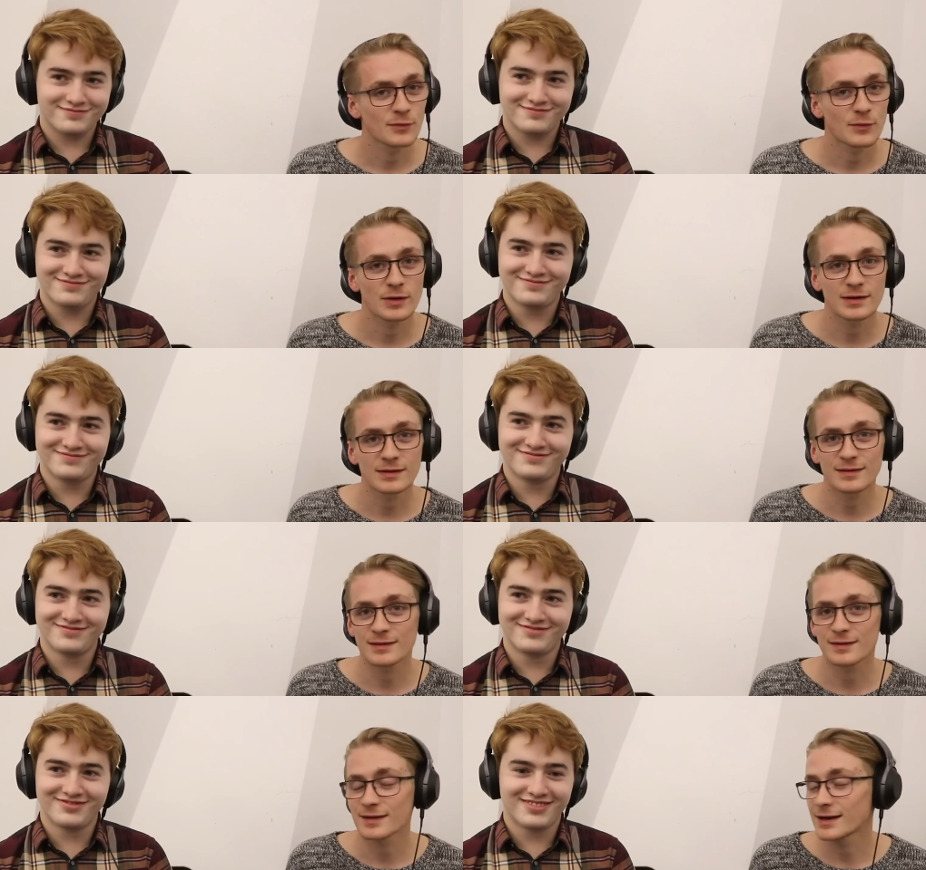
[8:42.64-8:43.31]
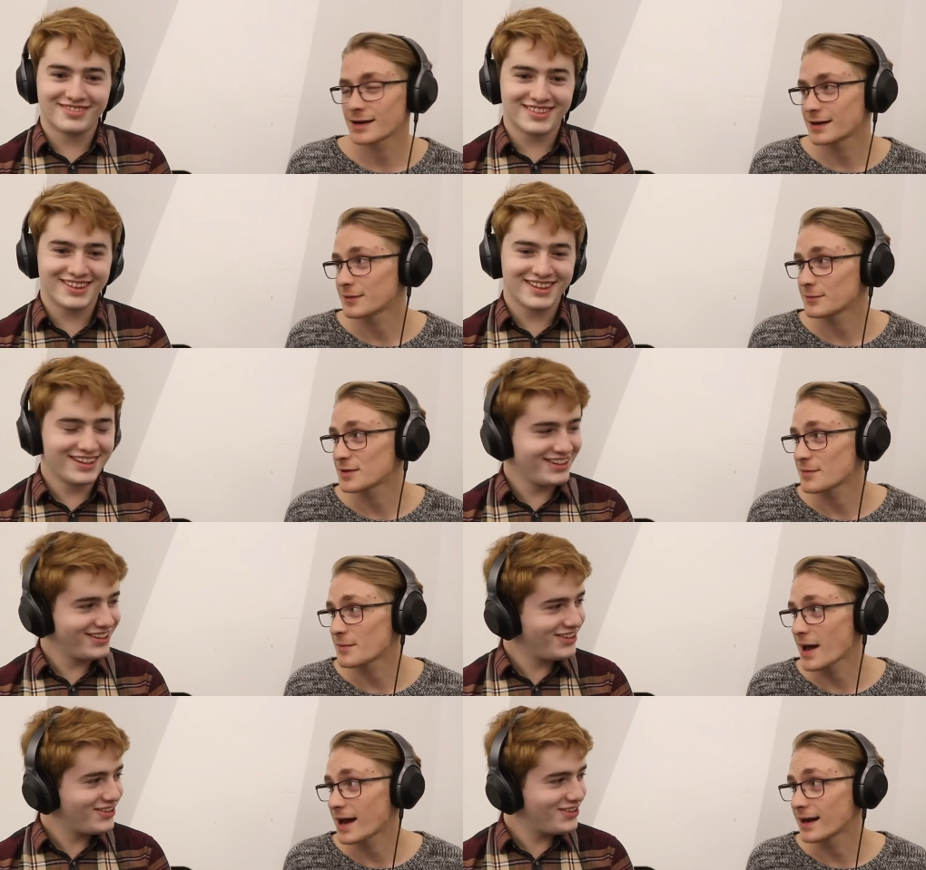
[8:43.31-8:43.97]
Speaker 1: What is the synonym
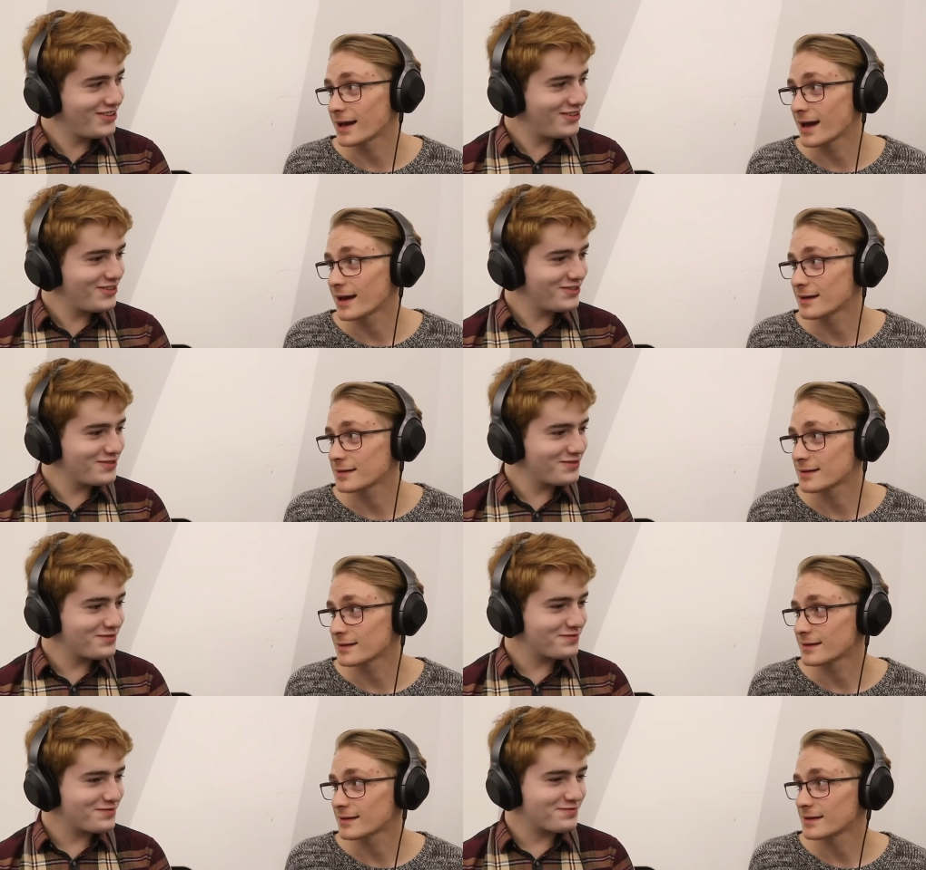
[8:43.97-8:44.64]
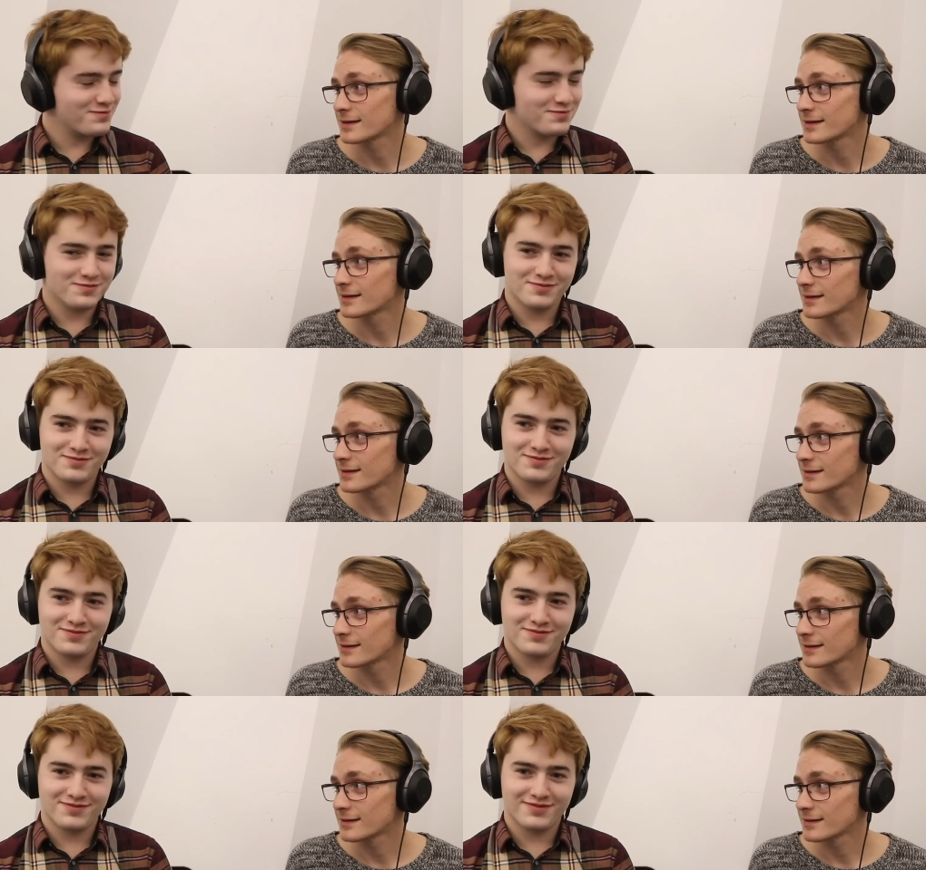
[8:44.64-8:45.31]
to badass? Cool
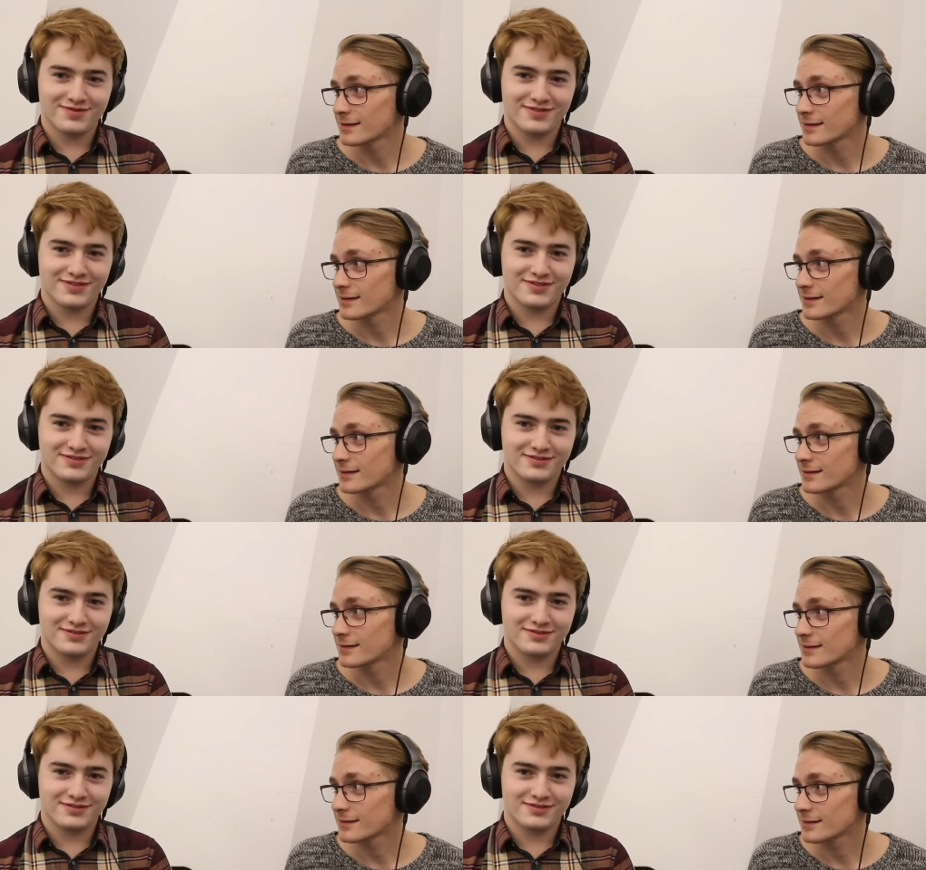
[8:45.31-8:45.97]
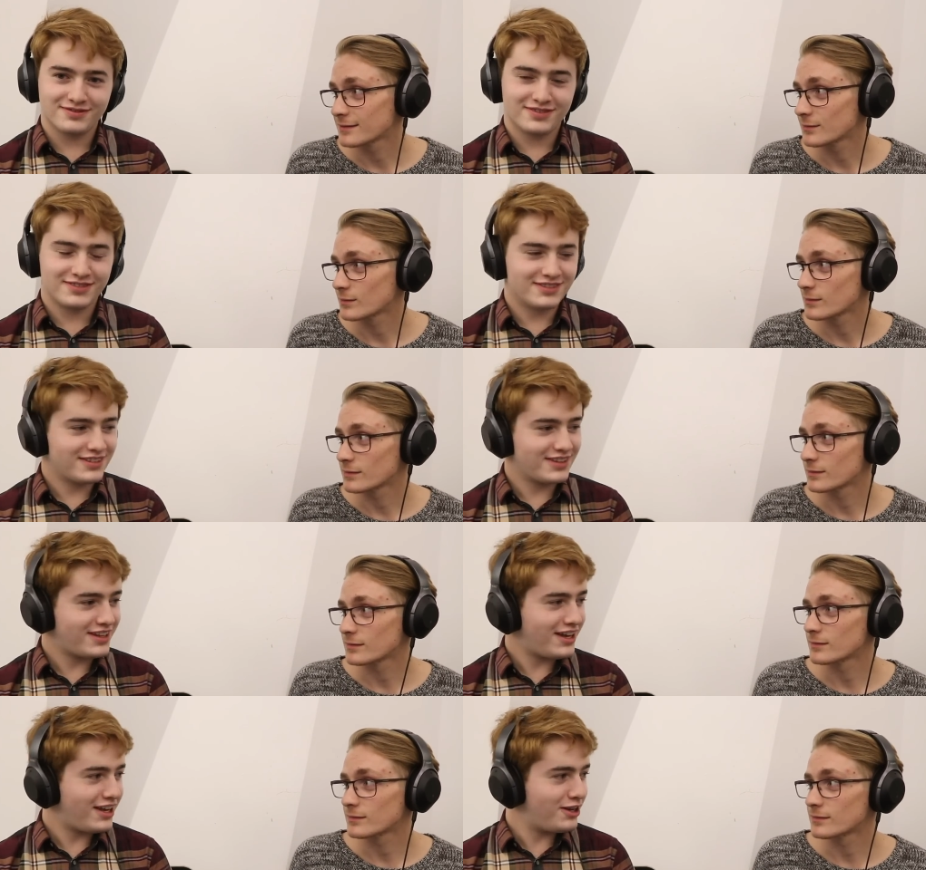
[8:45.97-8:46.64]
person.
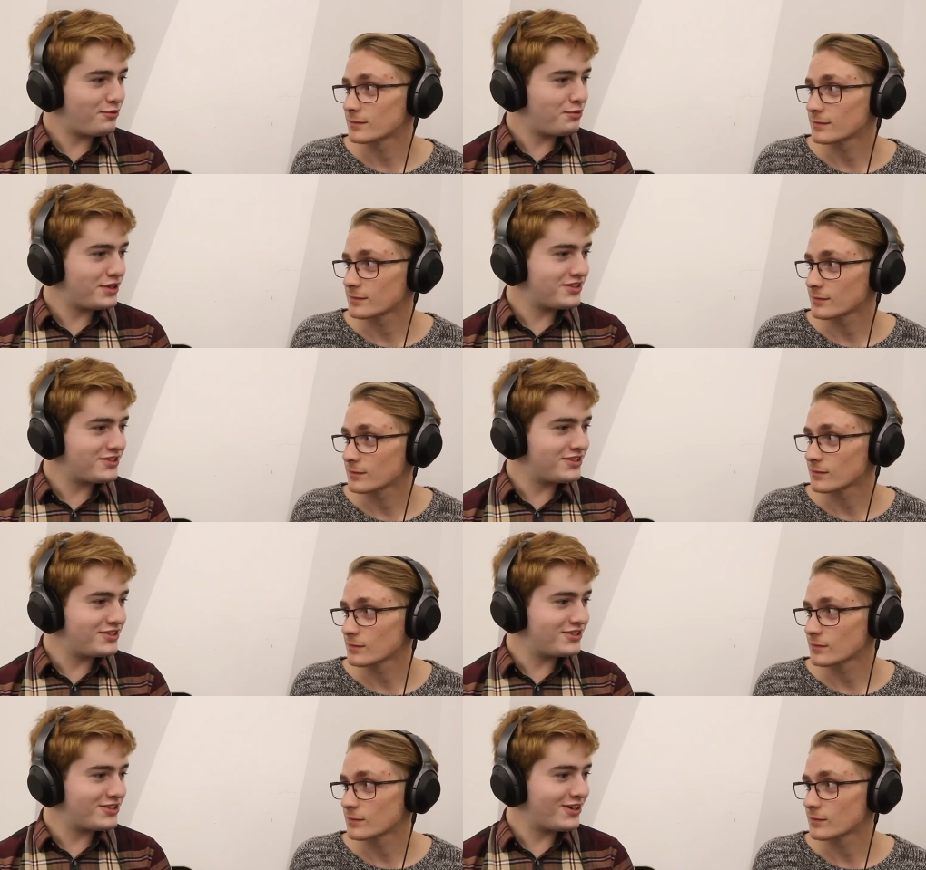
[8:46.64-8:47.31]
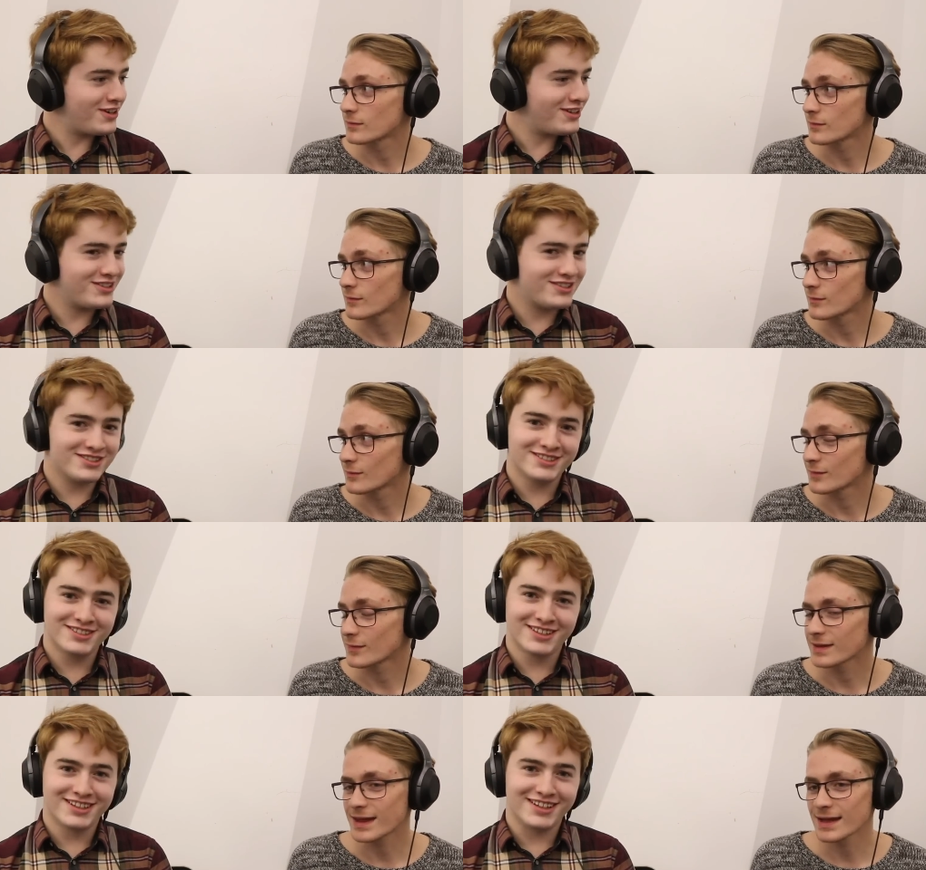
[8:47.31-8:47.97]
Speaker 2: Head bitch in
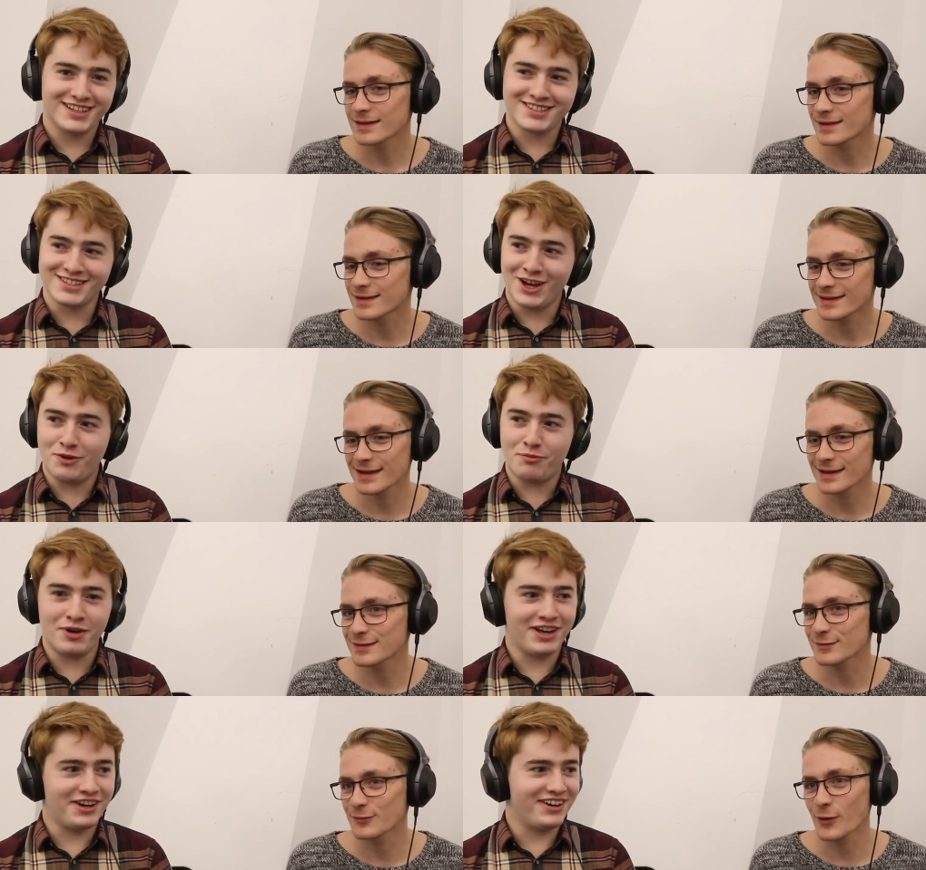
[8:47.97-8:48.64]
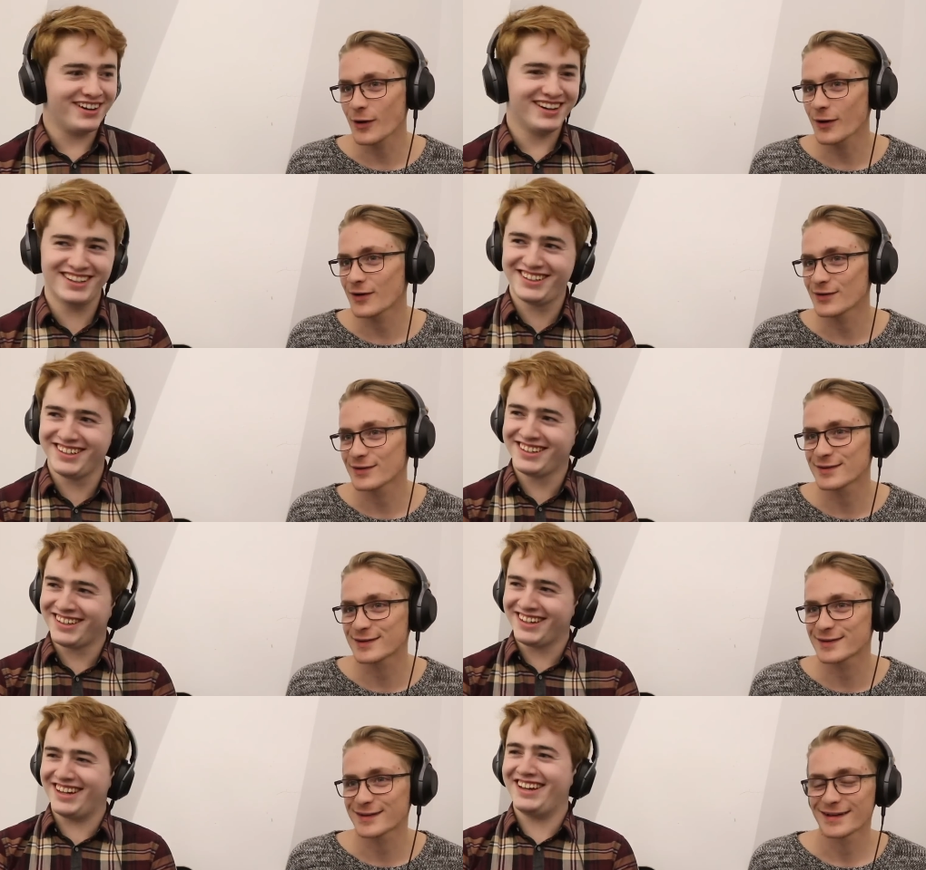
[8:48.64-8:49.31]
charge. That's, that's not that's better.
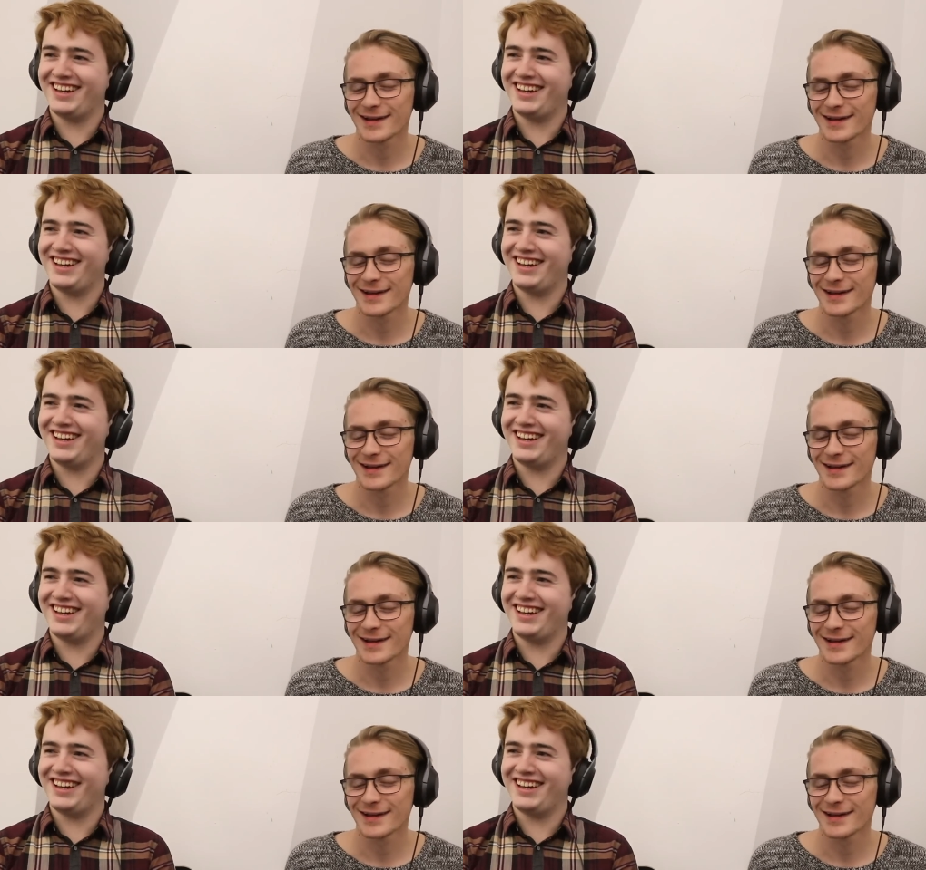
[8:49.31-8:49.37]
Worse.